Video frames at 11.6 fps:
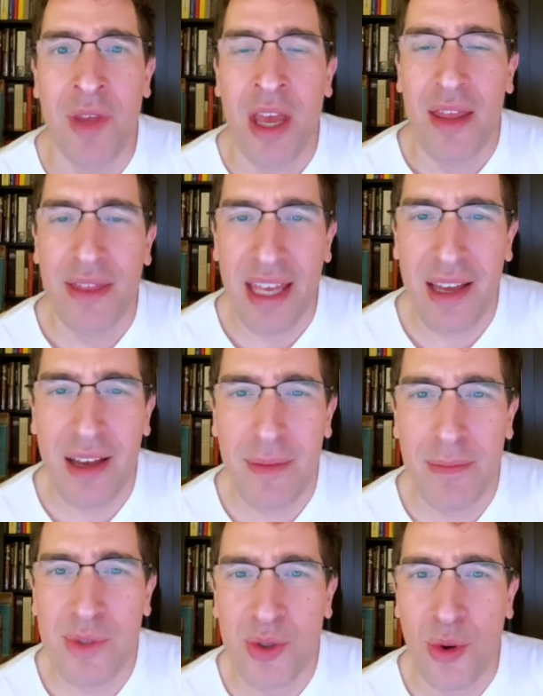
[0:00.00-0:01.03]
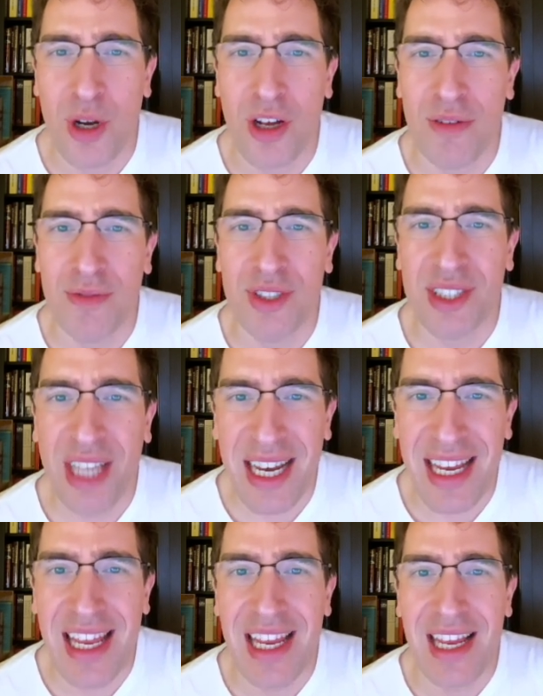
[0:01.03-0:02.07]
them sort of
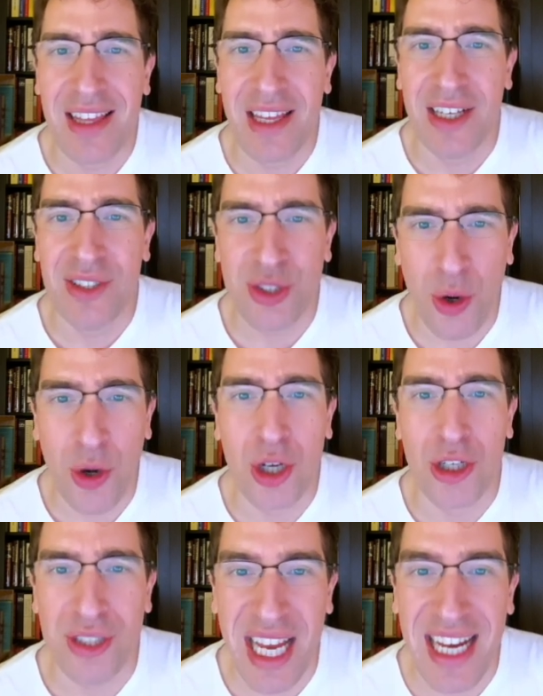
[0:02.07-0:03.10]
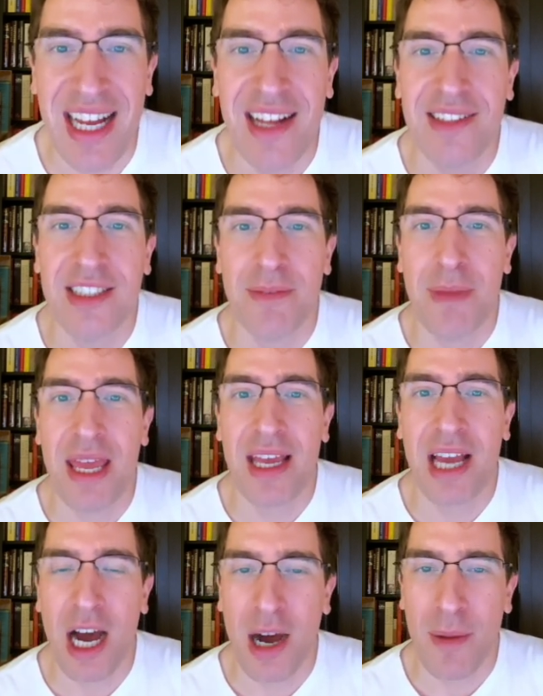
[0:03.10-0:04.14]
studying the historical data to
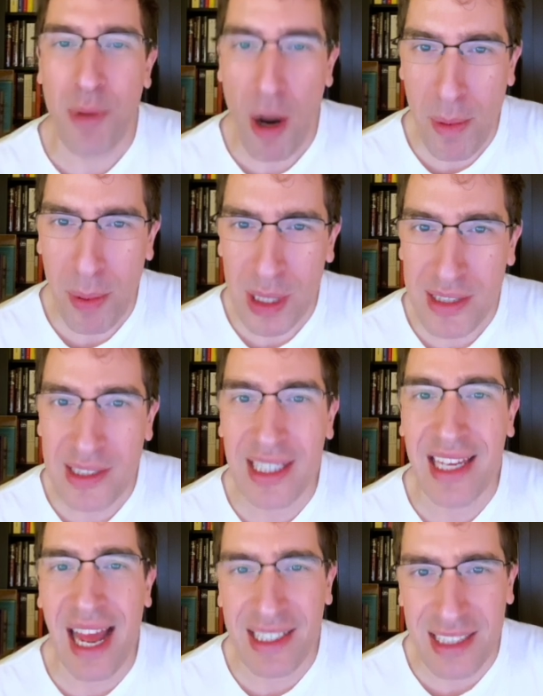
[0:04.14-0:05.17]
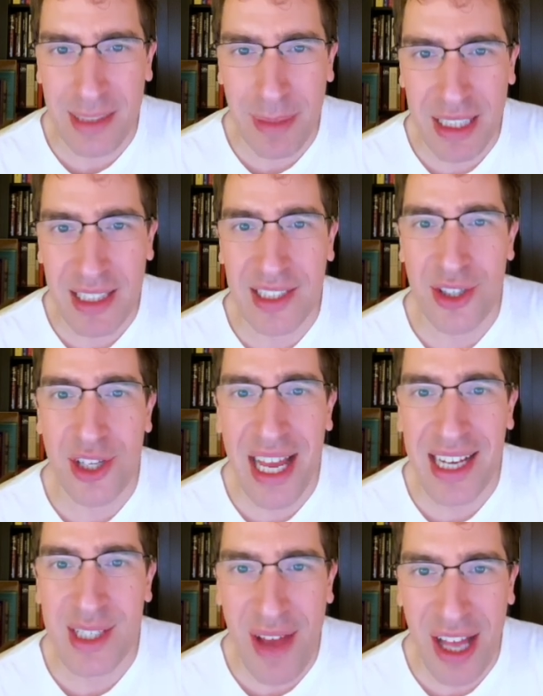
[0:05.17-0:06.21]
make a probabilistic estimate as to the
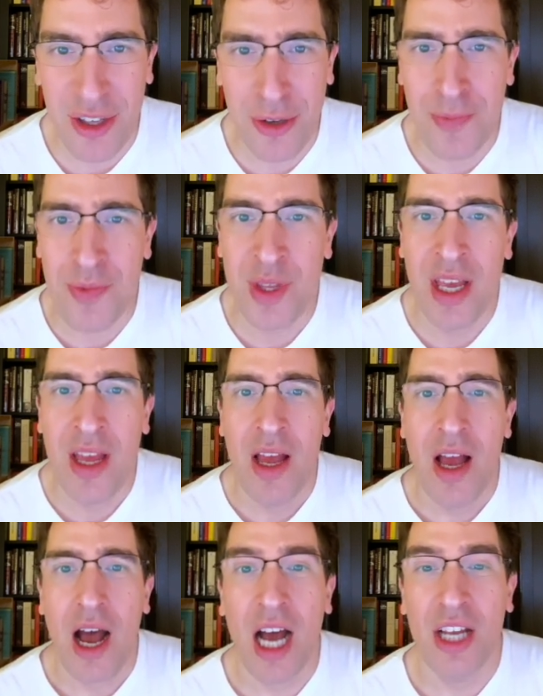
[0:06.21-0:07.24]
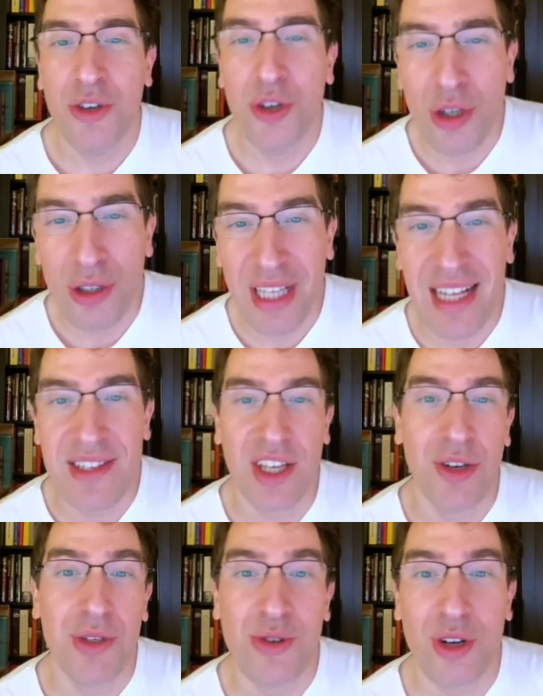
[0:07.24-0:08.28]
next value. Neural nets can
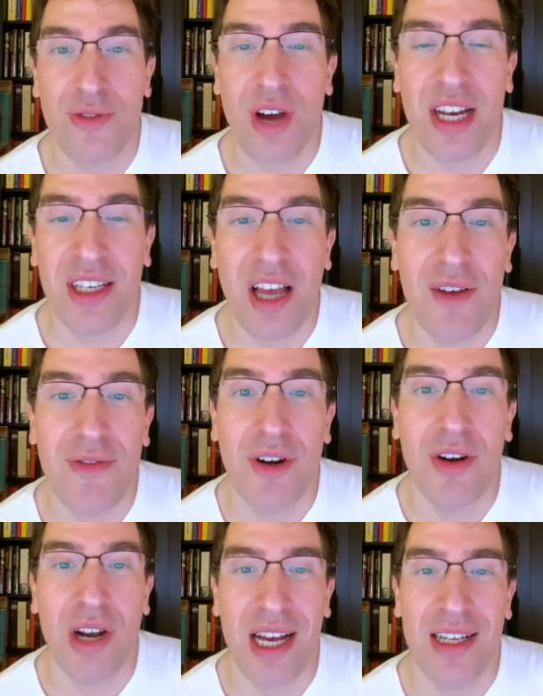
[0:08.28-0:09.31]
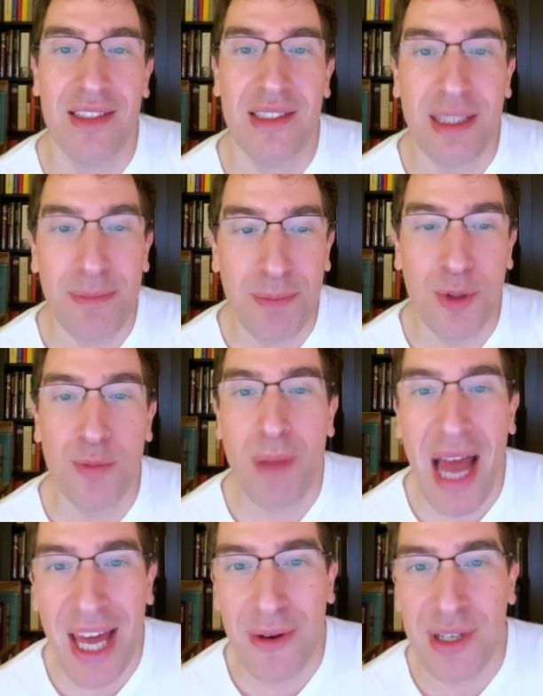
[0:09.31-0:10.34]
only sort of uncover simple
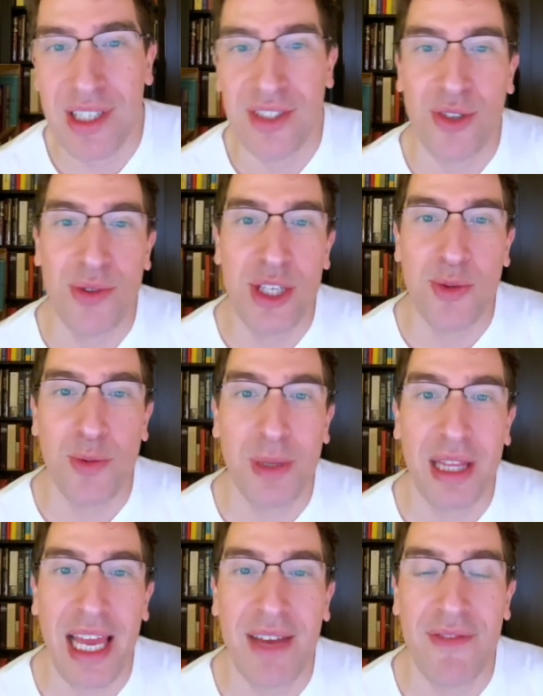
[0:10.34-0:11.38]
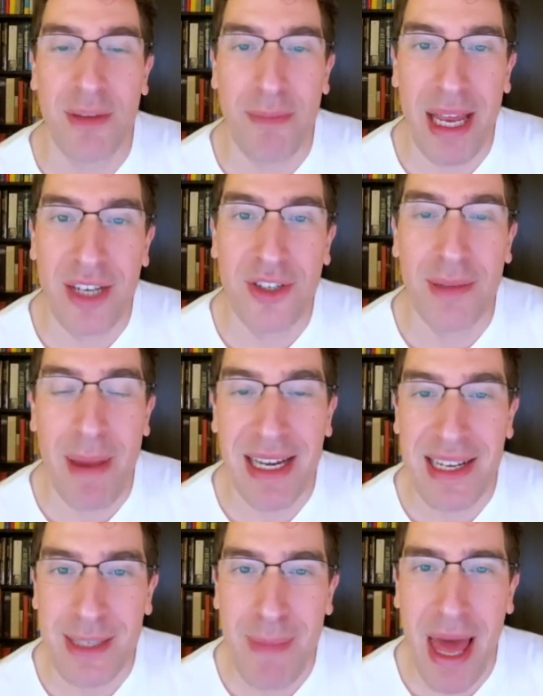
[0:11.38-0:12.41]
patterns. And so this would be like if the
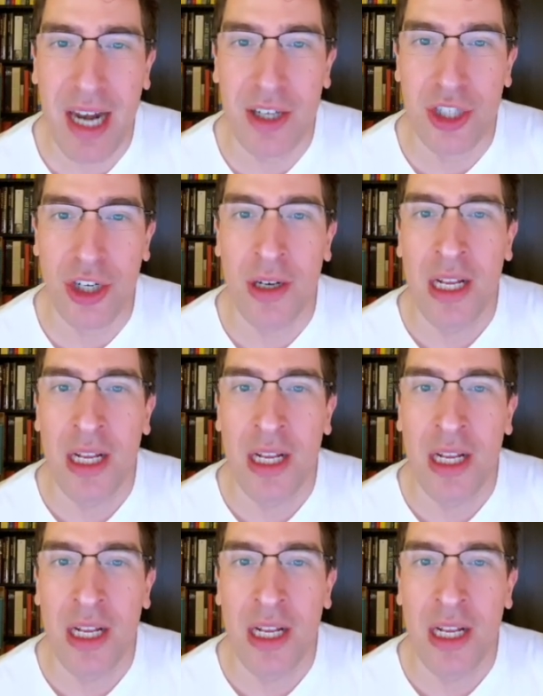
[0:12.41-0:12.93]
maintenance manager